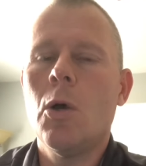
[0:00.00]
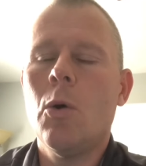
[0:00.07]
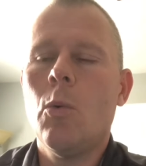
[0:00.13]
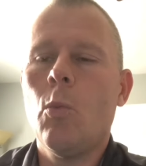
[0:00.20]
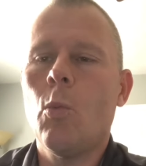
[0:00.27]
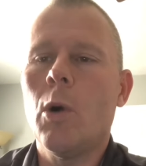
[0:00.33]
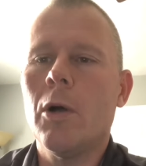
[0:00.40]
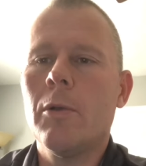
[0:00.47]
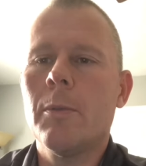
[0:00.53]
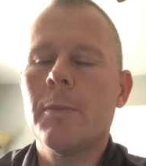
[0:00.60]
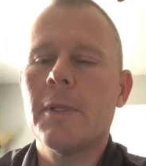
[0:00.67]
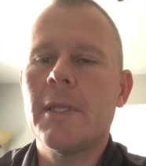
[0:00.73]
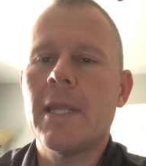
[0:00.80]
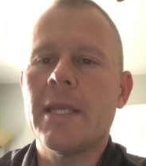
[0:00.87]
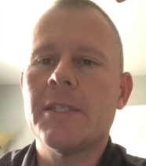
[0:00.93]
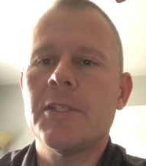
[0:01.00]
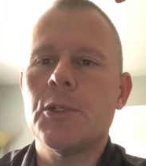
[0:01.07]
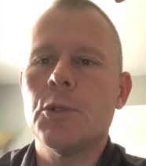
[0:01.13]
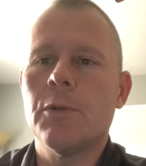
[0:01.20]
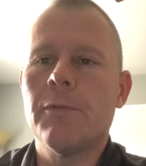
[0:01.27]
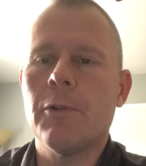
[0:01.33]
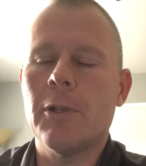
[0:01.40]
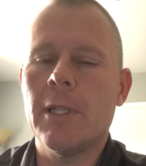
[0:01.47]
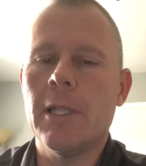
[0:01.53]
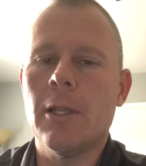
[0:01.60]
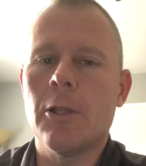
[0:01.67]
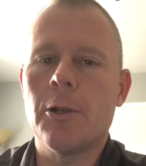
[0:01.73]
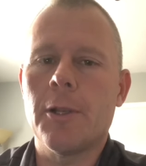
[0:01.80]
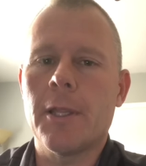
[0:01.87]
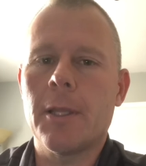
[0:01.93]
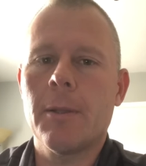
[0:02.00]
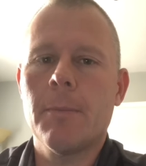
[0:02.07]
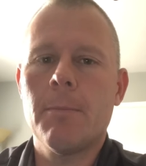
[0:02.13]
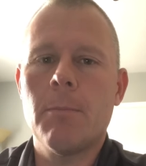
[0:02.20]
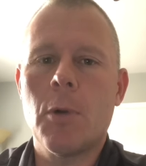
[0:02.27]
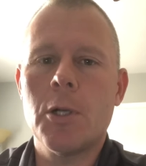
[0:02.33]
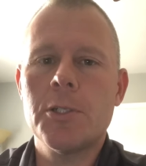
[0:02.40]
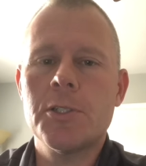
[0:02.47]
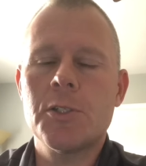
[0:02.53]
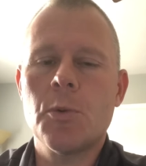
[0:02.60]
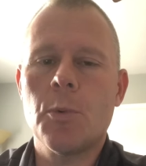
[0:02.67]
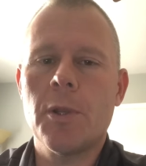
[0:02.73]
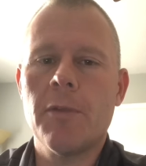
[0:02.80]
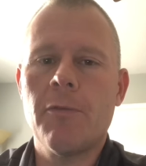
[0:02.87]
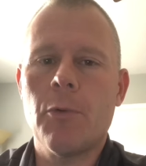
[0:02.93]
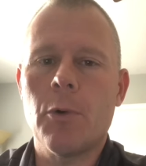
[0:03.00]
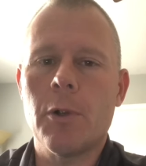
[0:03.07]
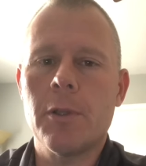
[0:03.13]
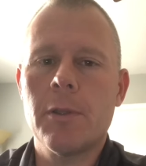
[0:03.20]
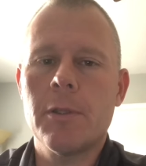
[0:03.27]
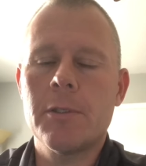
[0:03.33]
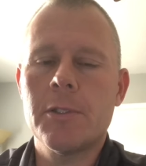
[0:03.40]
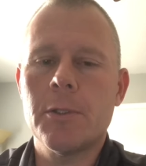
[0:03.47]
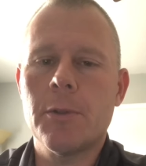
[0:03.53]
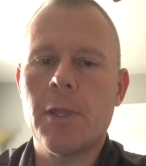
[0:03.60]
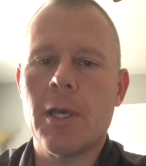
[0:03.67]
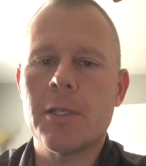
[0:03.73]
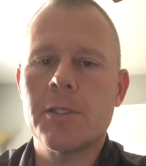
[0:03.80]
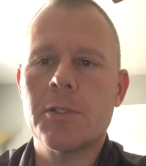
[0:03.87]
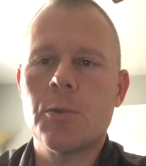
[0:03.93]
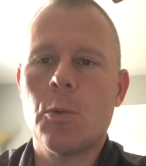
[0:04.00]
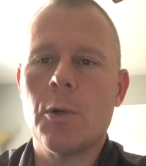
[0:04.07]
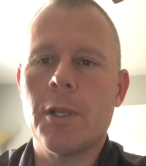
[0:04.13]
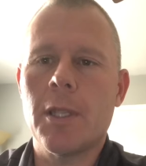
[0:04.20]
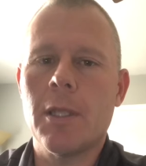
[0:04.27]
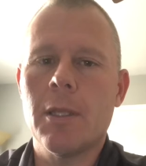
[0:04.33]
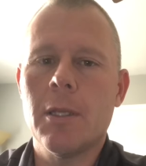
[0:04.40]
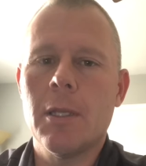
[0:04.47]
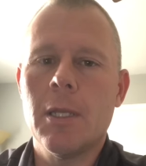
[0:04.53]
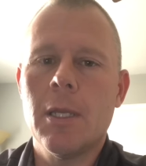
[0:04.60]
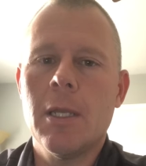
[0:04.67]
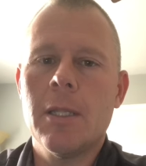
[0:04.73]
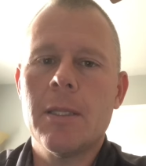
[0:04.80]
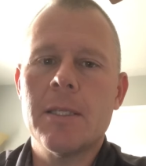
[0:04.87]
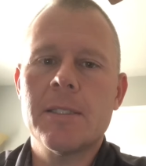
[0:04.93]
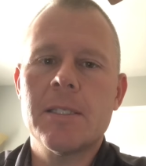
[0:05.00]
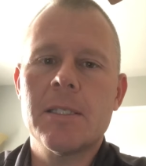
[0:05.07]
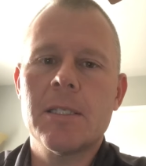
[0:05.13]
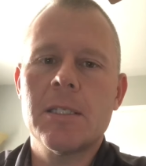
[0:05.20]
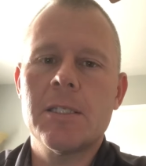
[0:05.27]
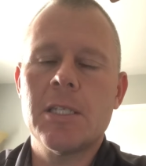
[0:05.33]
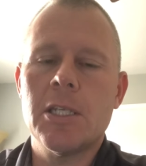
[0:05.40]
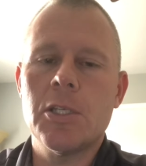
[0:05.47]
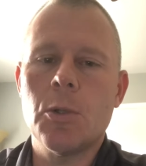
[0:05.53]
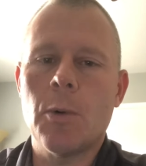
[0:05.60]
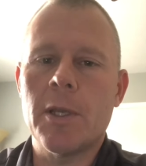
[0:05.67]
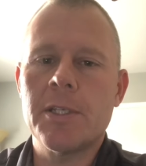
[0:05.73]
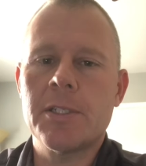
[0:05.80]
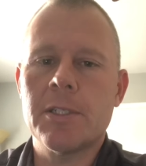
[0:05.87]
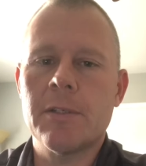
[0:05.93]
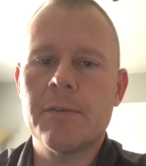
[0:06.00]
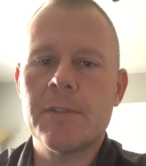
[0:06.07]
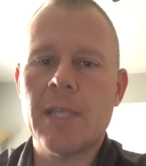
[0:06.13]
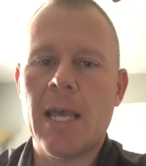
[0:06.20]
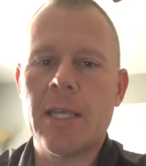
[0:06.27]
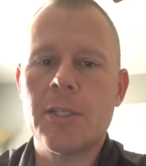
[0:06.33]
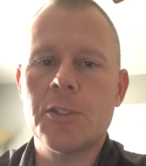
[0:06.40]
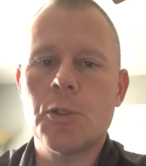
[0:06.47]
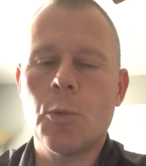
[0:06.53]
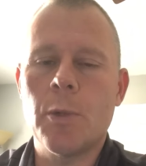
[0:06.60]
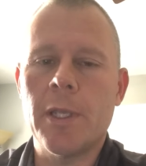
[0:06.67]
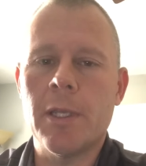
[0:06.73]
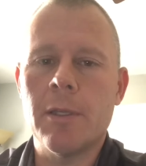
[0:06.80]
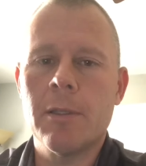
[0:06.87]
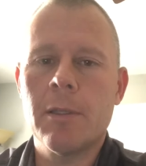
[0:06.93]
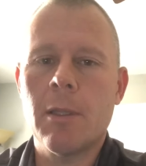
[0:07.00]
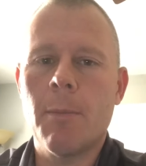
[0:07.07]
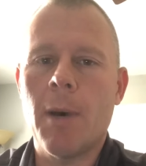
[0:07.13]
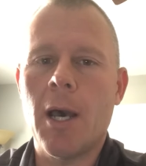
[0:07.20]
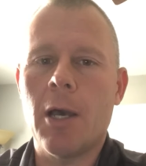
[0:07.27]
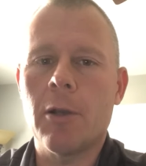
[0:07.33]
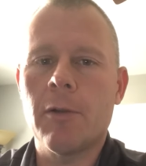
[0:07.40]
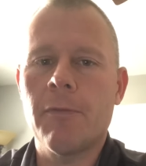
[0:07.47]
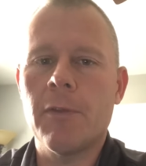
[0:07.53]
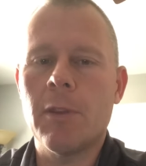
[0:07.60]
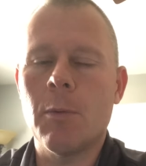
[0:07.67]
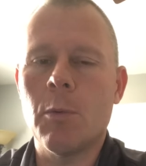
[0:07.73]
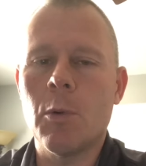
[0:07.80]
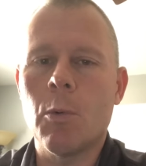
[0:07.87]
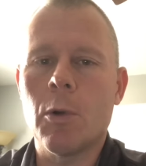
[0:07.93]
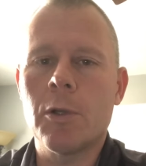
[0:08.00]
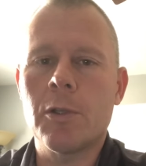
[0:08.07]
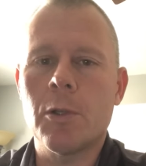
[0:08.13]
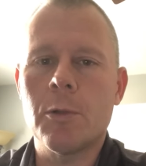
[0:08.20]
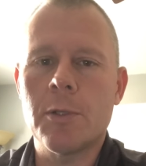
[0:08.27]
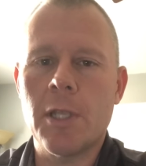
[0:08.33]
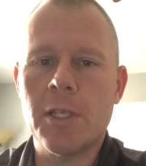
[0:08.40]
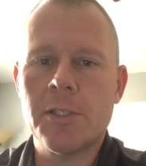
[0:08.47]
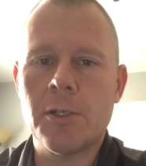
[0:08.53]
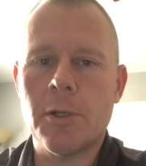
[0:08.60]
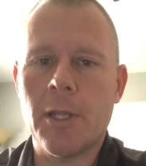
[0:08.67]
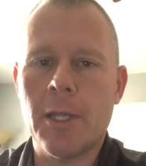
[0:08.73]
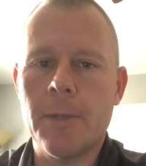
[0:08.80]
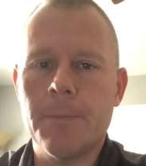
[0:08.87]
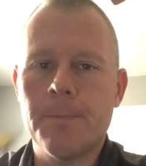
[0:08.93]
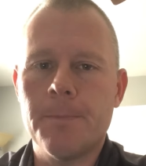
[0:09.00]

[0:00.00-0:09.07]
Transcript: Welcome to day 2 of your e-learning, March 24th, 2020. This is a continuation of Sacagawea, the biography that we worked on yesterday.